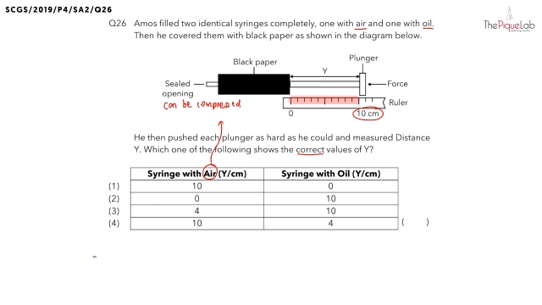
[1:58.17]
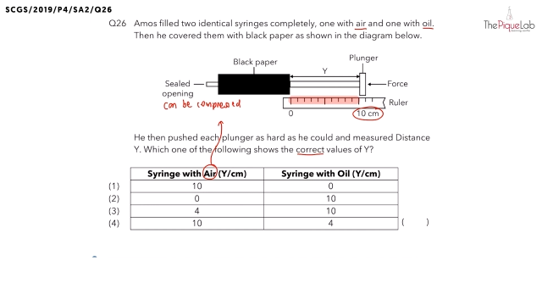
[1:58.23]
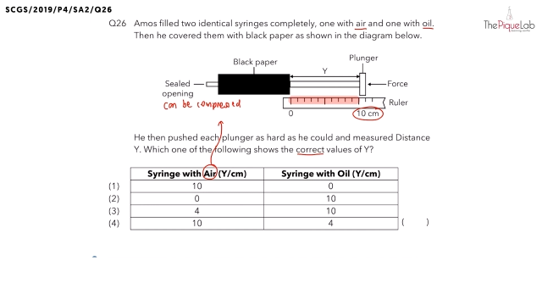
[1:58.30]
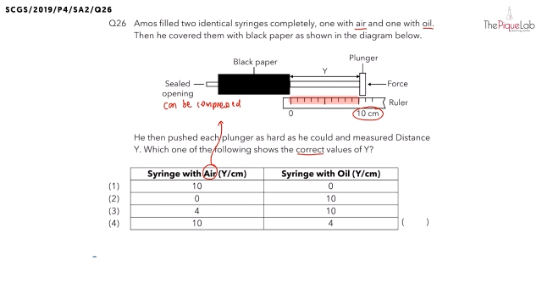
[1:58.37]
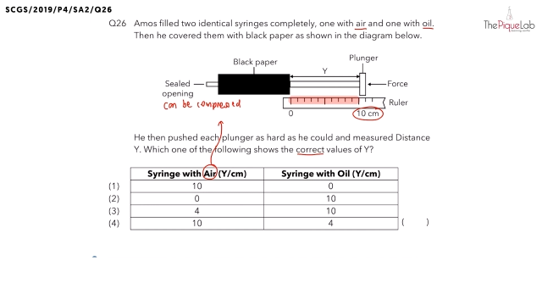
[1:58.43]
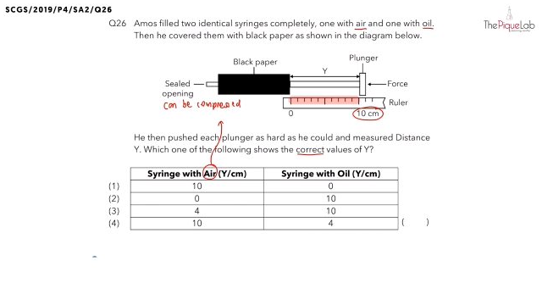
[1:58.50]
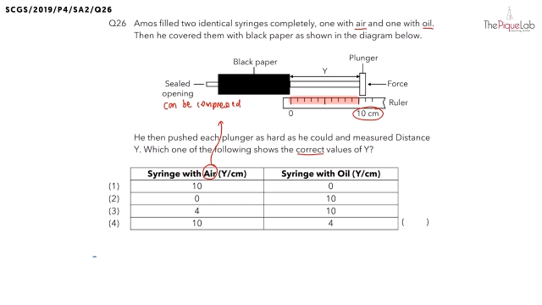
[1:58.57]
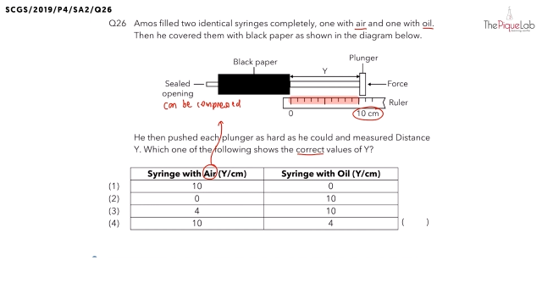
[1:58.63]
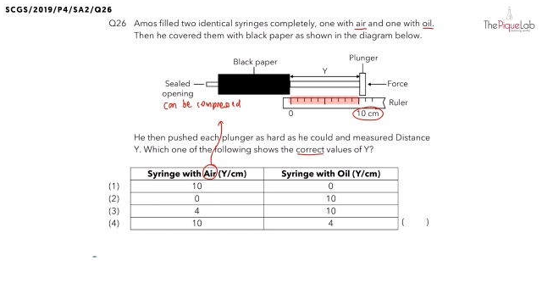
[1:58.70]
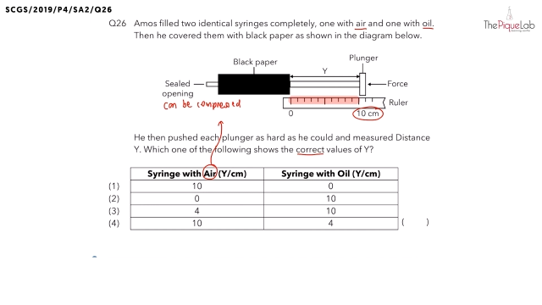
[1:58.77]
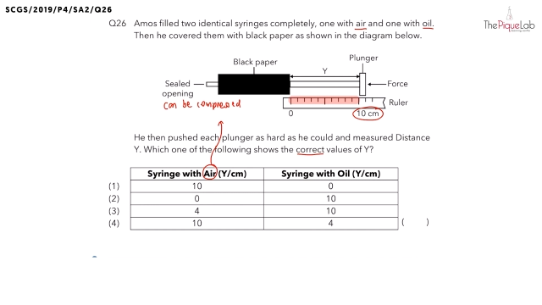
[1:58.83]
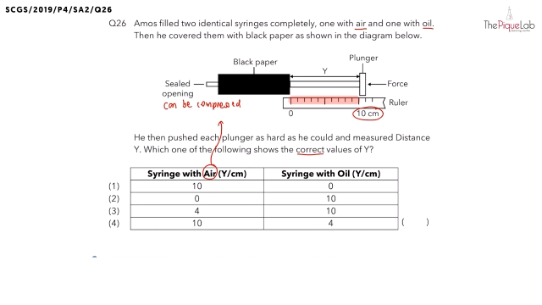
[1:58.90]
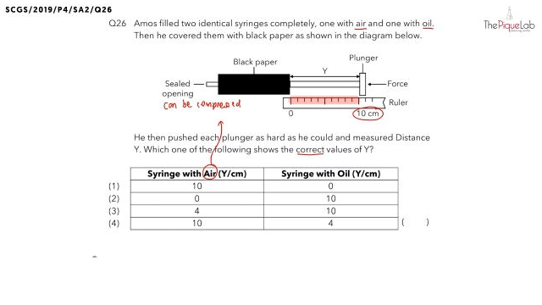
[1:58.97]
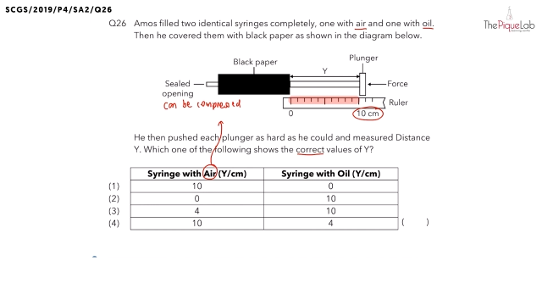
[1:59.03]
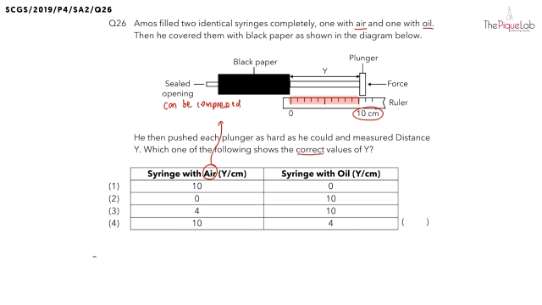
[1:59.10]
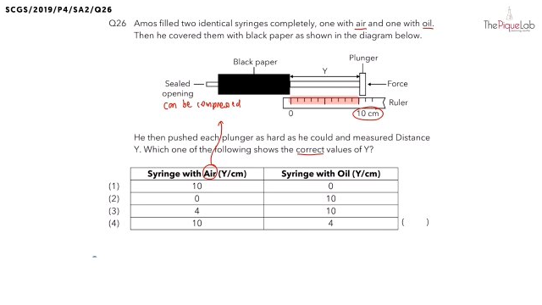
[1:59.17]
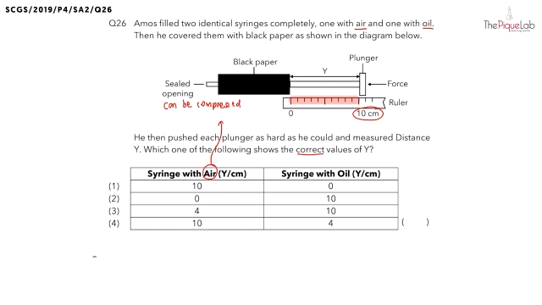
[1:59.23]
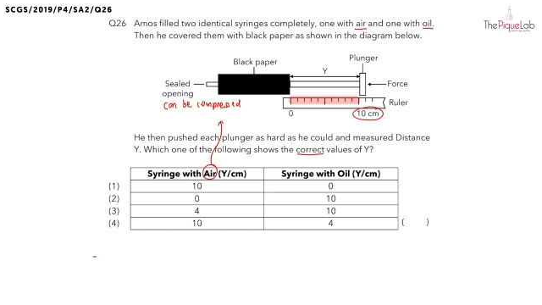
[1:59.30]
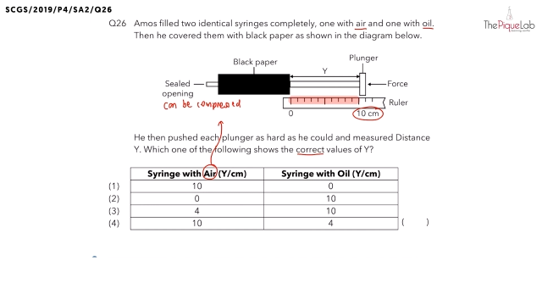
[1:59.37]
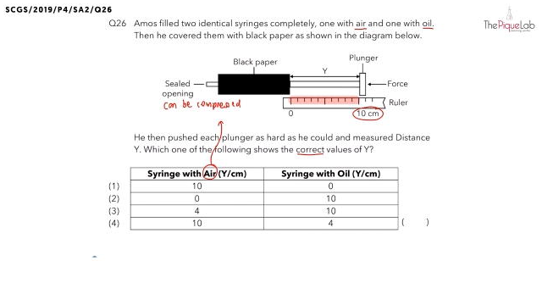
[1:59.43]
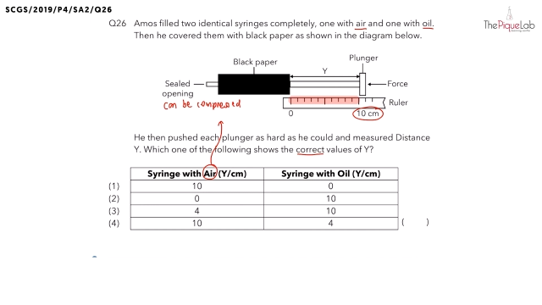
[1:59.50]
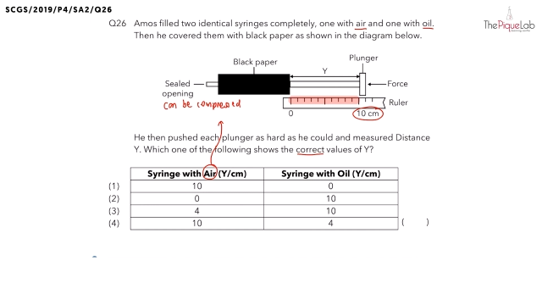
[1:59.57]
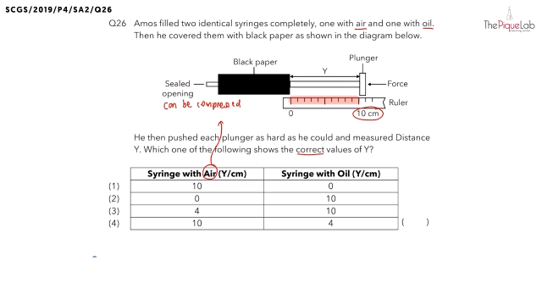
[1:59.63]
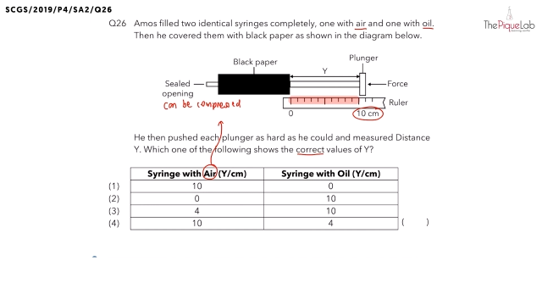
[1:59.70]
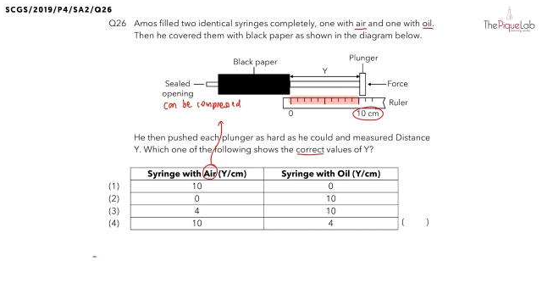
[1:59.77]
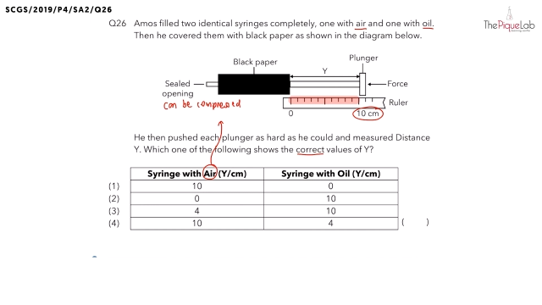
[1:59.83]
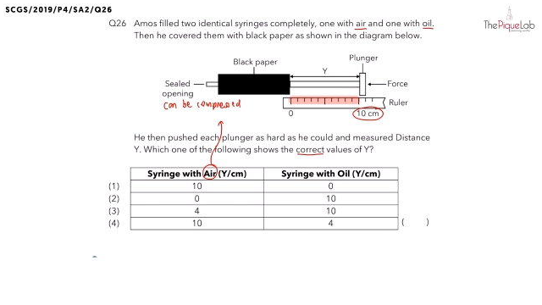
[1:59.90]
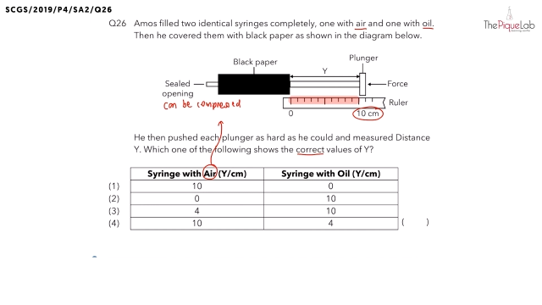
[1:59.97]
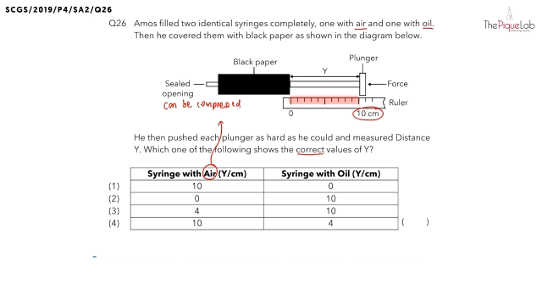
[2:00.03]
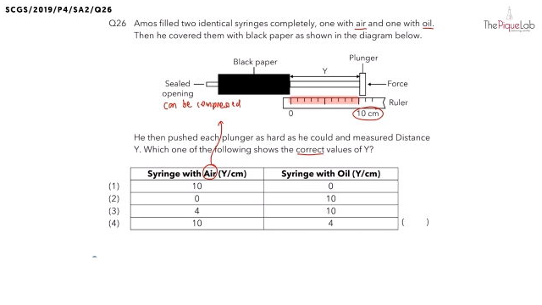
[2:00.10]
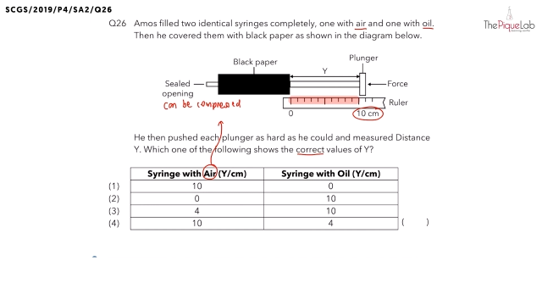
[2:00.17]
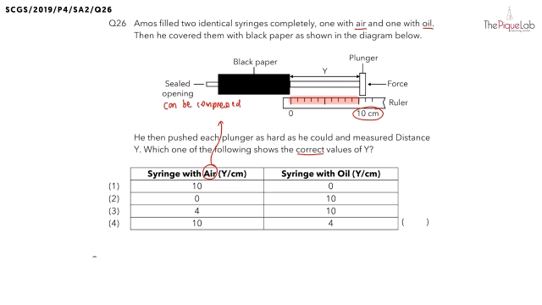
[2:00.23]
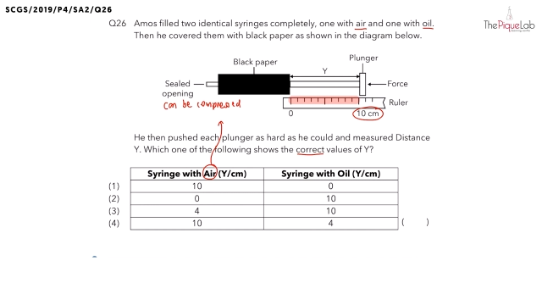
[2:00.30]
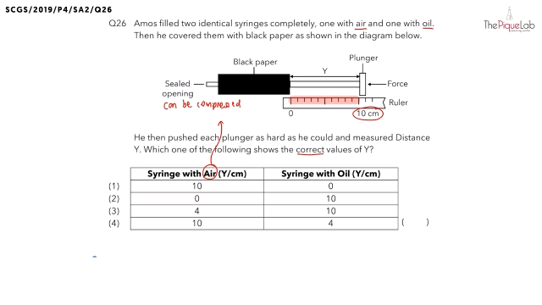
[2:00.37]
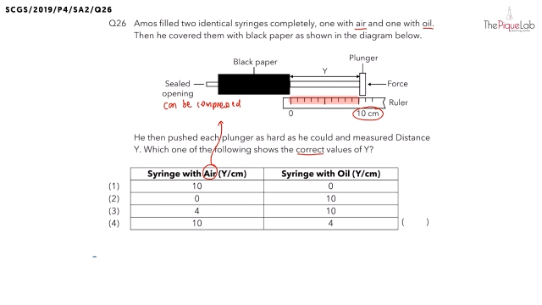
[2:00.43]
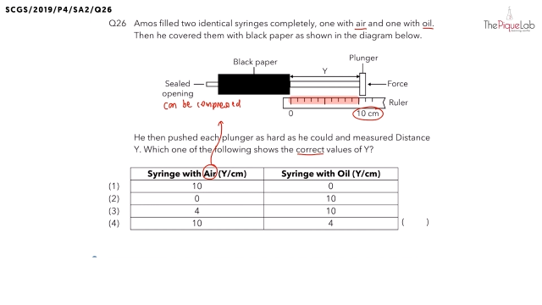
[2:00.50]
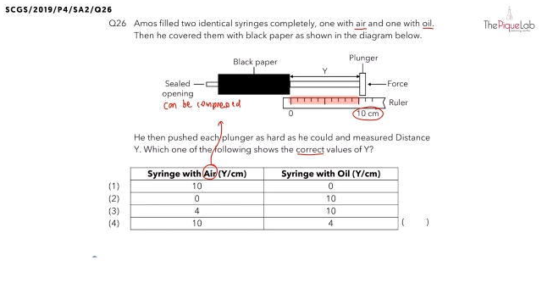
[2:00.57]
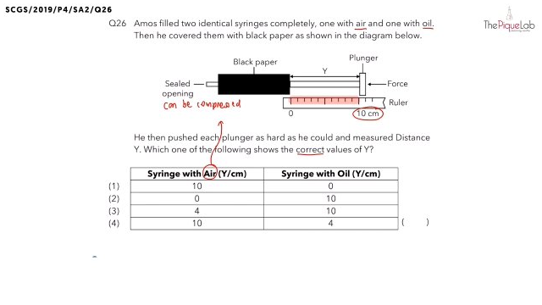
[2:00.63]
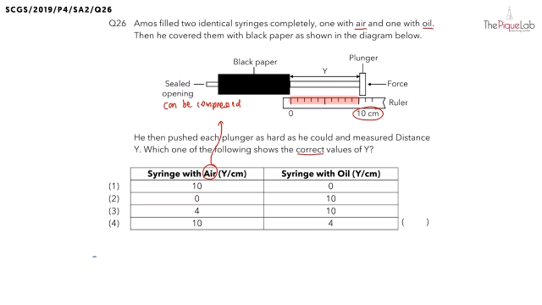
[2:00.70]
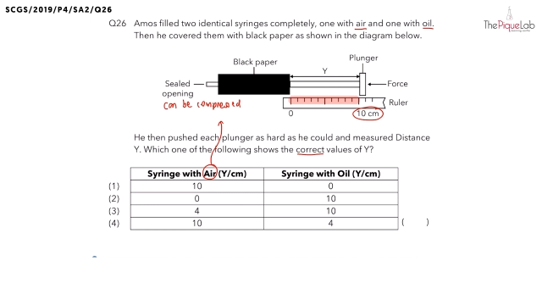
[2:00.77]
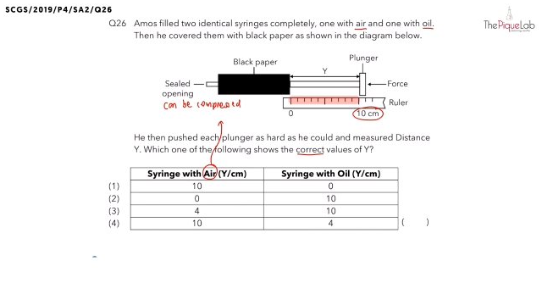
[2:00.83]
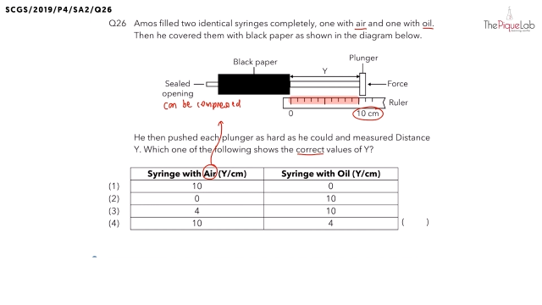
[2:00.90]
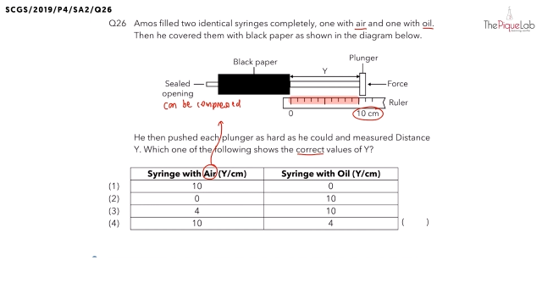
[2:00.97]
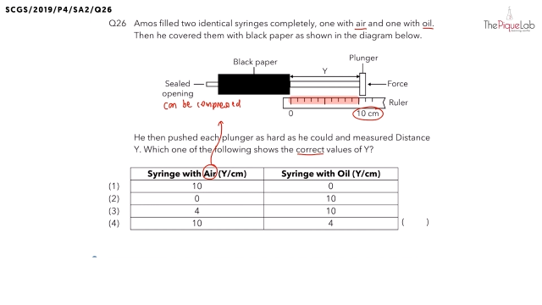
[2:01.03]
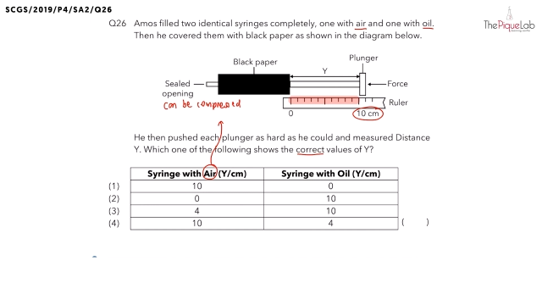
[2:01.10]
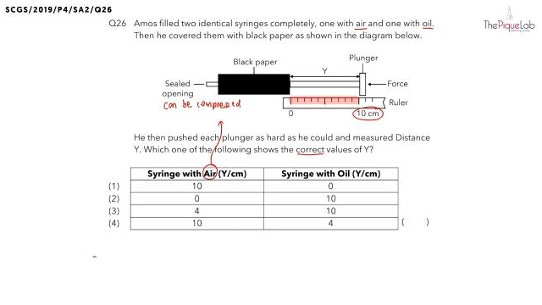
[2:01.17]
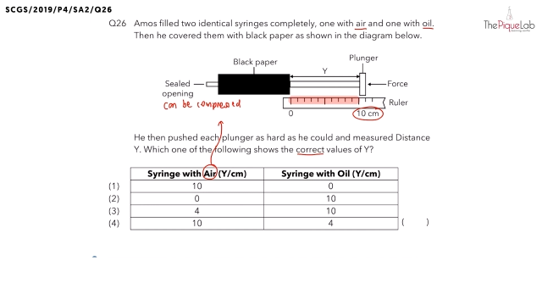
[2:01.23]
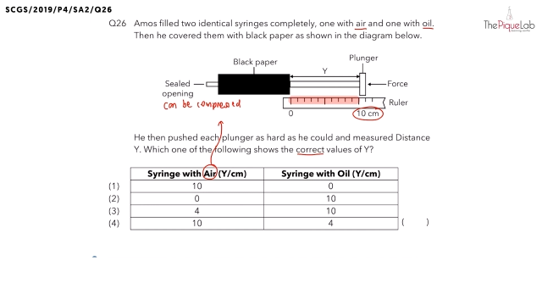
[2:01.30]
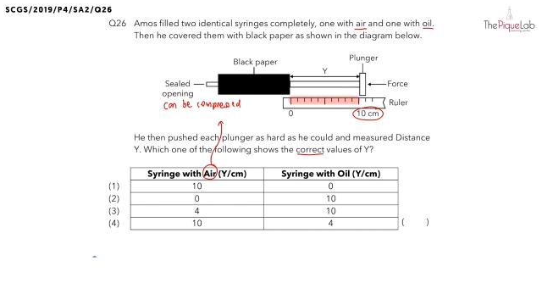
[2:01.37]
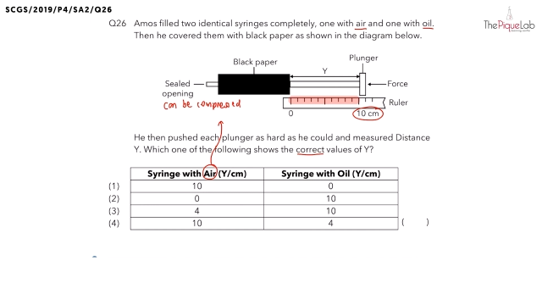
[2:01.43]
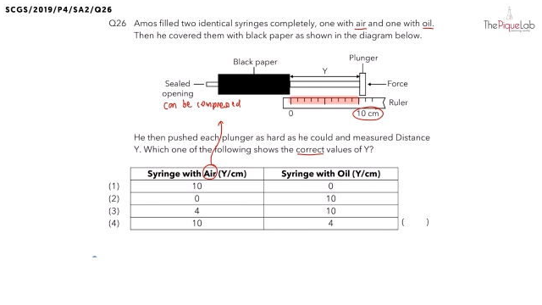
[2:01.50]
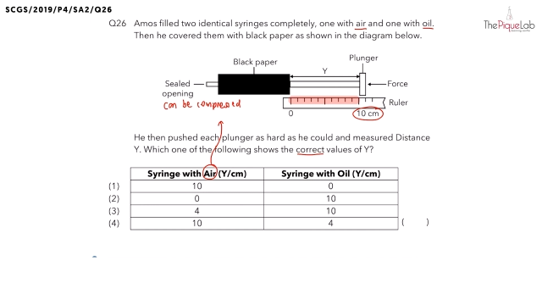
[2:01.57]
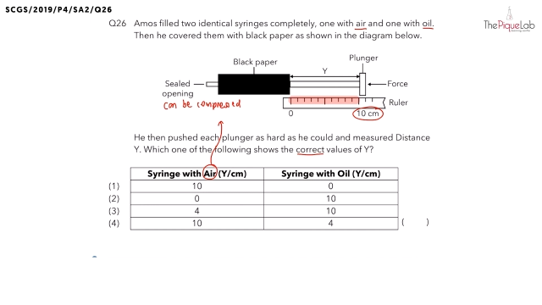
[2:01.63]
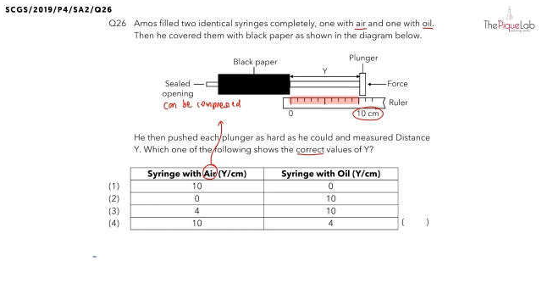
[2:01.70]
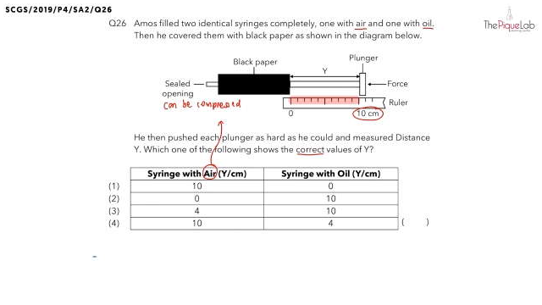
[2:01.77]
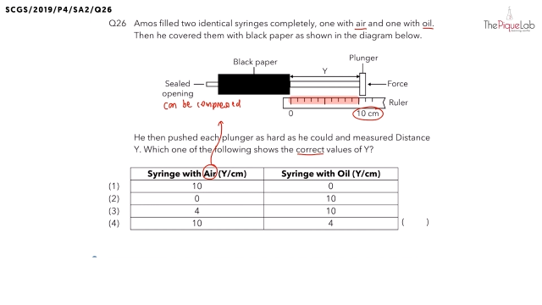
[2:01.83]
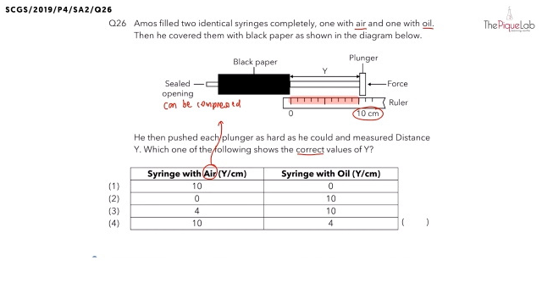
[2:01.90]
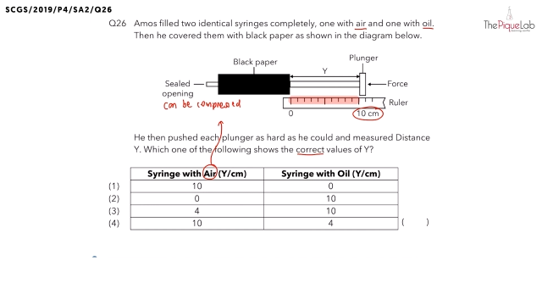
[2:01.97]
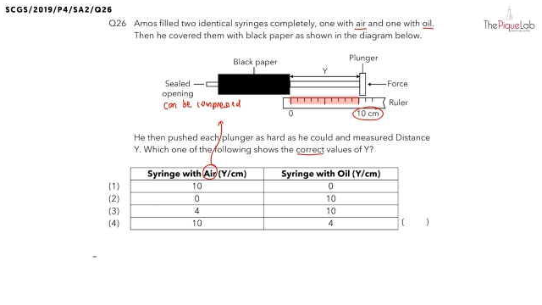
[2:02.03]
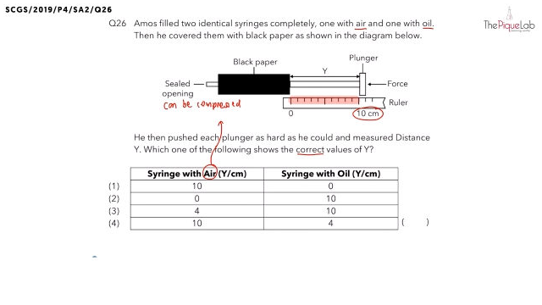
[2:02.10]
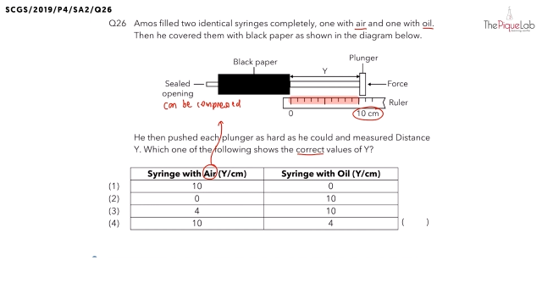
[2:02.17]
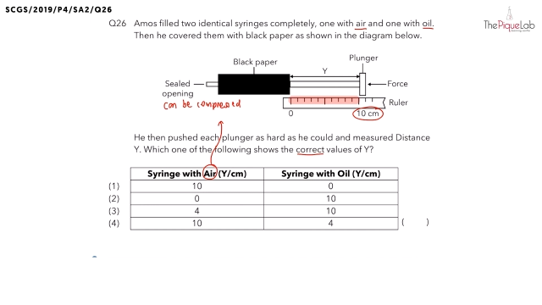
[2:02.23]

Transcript: Nobody's mouth can be seen.